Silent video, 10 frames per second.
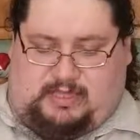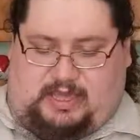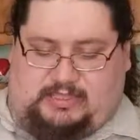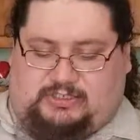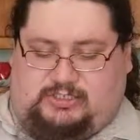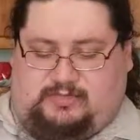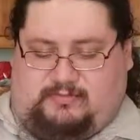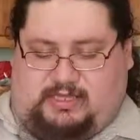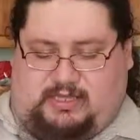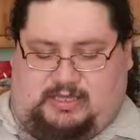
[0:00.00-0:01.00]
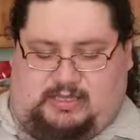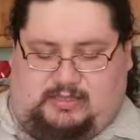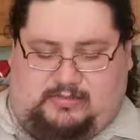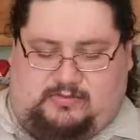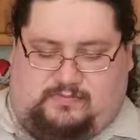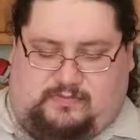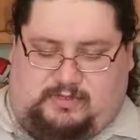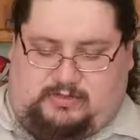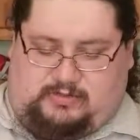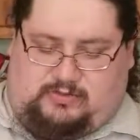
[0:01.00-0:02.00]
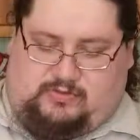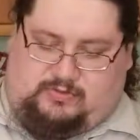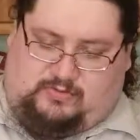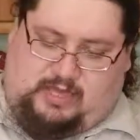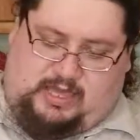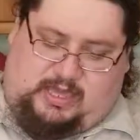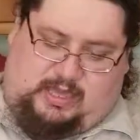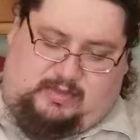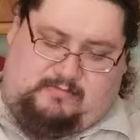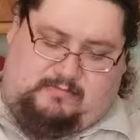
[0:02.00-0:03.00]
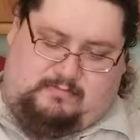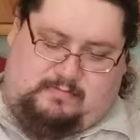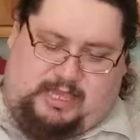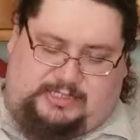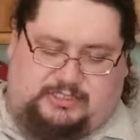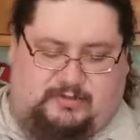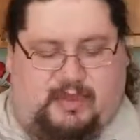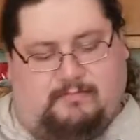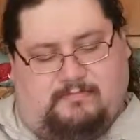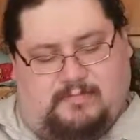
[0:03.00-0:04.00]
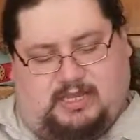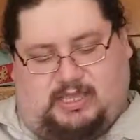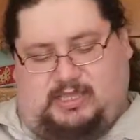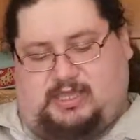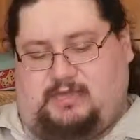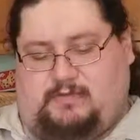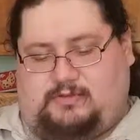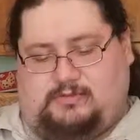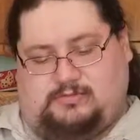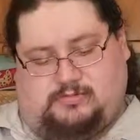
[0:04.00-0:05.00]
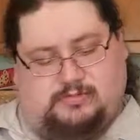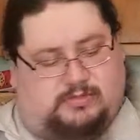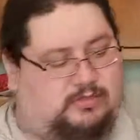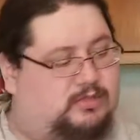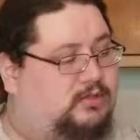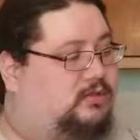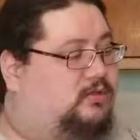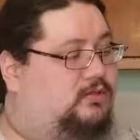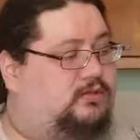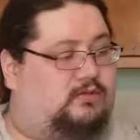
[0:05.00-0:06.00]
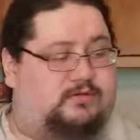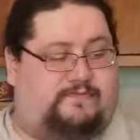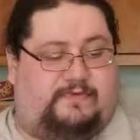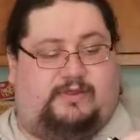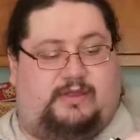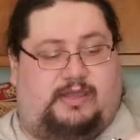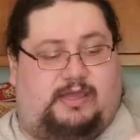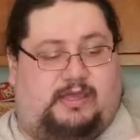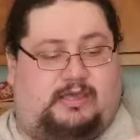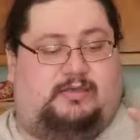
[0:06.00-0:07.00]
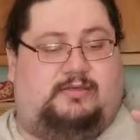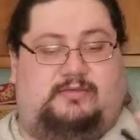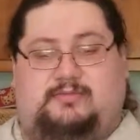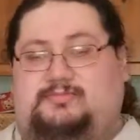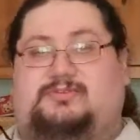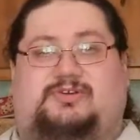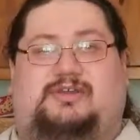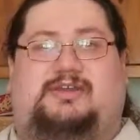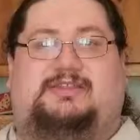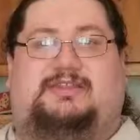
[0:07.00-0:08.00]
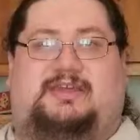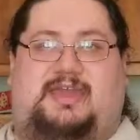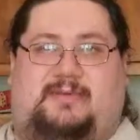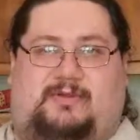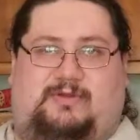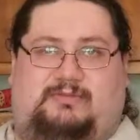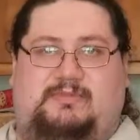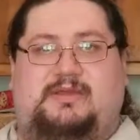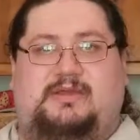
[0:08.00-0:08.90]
HDMI 2.0 to a HDMI mini cable. Good for hooking into the camera and